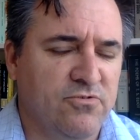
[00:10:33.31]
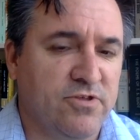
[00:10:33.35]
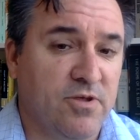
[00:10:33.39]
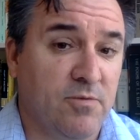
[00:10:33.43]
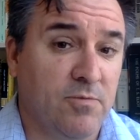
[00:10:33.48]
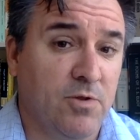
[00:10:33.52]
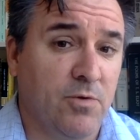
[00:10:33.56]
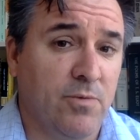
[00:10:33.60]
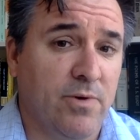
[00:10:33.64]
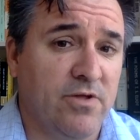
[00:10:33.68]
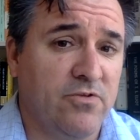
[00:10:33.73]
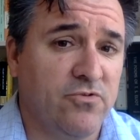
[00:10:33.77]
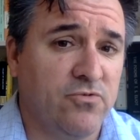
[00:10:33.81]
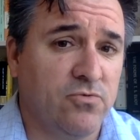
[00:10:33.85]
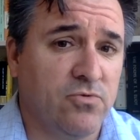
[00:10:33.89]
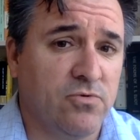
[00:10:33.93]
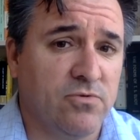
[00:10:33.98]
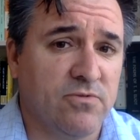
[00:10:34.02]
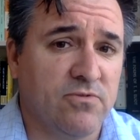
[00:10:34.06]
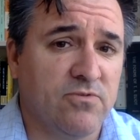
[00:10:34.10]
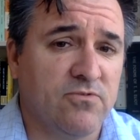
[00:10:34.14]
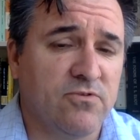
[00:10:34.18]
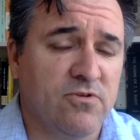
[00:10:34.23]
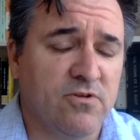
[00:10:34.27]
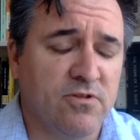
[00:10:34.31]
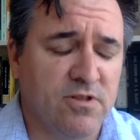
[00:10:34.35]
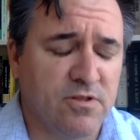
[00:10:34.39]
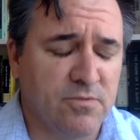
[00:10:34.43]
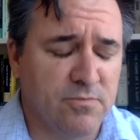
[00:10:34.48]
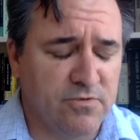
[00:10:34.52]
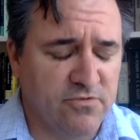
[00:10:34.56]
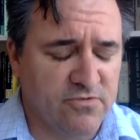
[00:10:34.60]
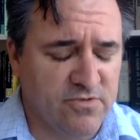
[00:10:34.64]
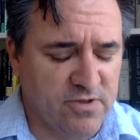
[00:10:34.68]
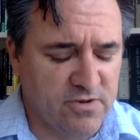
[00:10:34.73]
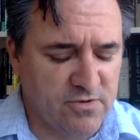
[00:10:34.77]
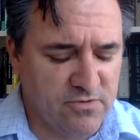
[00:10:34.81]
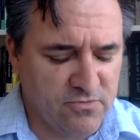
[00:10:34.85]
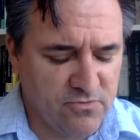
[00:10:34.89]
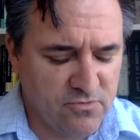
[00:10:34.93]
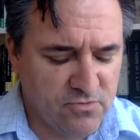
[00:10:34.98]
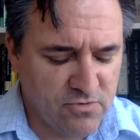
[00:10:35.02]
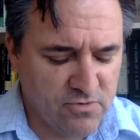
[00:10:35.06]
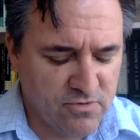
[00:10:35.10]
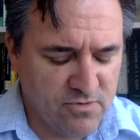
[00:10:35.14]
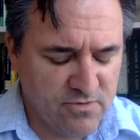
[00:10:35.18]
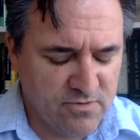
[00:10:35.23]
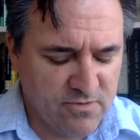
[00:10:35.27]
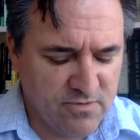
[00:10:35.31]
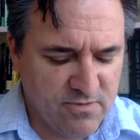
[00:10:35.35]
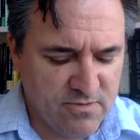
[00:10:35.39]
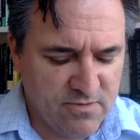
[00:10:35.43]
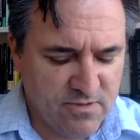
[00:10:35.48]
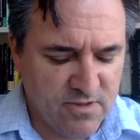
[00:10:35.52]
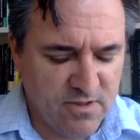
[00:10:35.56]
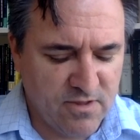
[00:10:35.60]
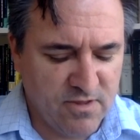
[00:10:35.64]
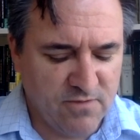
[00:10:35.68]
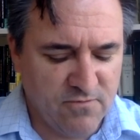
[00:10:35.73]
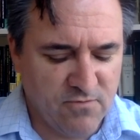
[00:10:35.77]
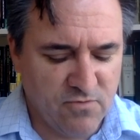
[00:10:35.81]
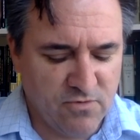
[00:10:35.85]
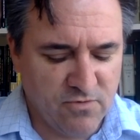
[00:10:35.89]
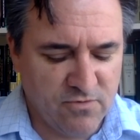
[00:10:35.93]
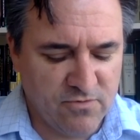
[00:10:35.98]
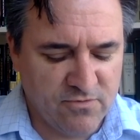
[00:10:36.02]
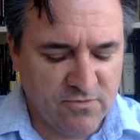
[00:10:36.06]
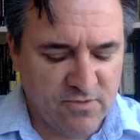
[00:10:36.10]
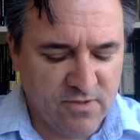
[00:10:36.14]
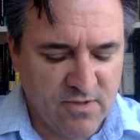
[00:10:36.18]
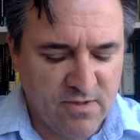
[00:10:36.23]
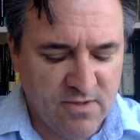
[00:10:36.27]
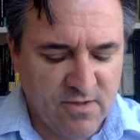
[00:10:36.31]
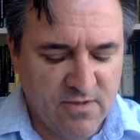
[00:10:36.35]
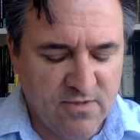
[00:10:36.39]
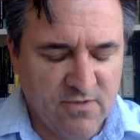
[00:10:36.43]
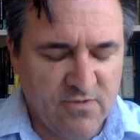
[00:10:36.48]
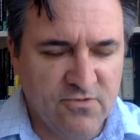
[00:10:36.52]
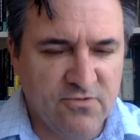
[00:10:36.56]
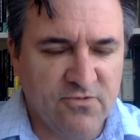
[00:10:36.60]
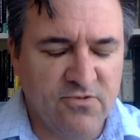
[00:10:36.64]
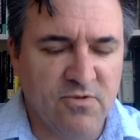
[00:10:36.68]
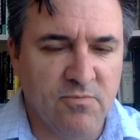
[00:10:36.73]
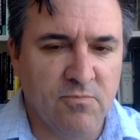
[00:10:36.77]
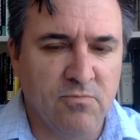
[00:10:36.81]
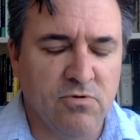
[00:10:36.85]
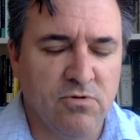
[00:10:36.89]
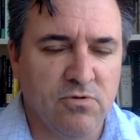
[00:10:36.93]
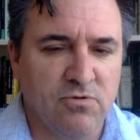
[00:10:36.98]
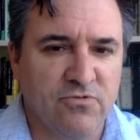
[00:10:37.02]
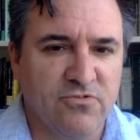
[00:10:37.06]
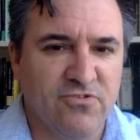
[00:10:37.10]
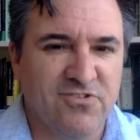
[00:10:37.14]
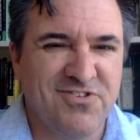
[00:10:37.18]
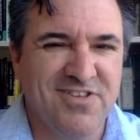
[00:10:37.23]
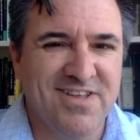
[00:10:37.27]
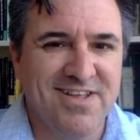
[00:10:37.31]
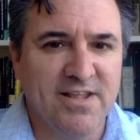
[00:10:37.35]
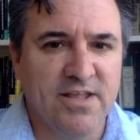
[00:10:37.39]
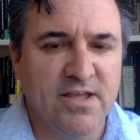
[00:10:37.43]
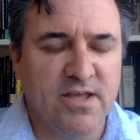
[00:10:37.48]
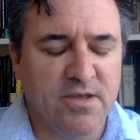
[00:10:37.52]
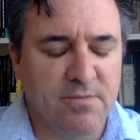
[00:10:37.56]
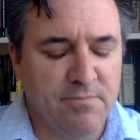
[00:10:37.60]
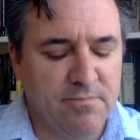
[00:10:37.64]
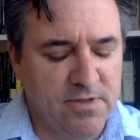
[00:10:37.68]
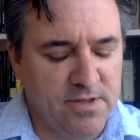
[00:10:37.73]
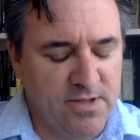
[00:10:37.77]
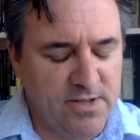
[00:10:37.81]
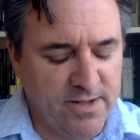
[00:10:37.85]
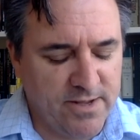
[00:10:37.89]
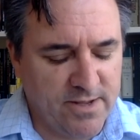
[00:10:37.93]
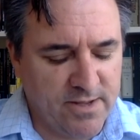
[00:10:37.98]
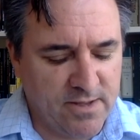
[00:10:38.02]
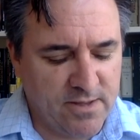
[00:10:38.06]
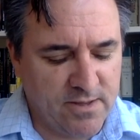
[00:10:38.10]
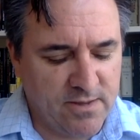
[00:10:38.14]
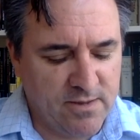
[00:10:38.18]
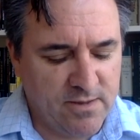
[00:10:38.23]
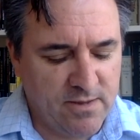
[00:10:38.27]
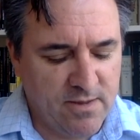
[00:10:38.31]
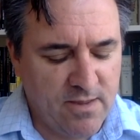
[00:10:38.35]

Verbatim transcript: W.H. Auden certainly misunderstood her, thinking of her as simple or silly Emilia.